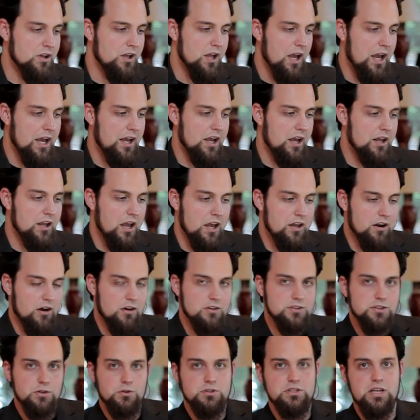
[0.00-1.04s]
Yeah. And, and
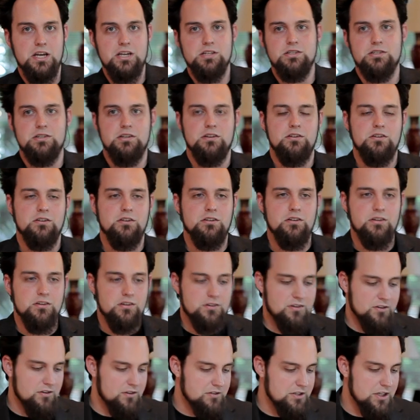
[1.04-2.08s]
also, it yeah, takes, you don't, you,
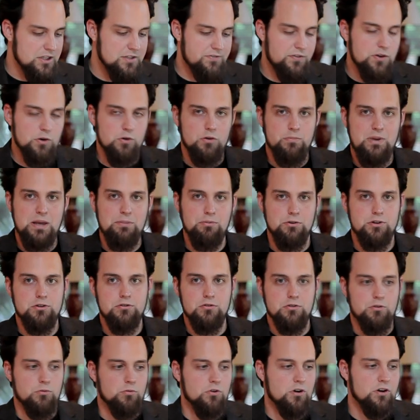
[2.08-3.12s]
takes fewer people to do
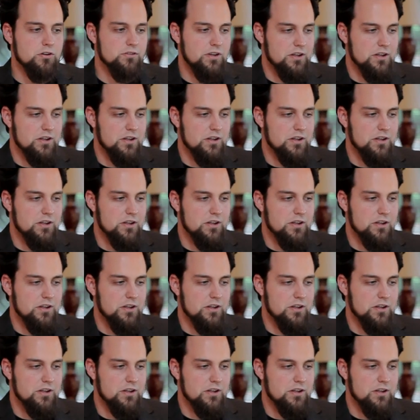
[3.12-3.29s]
the work.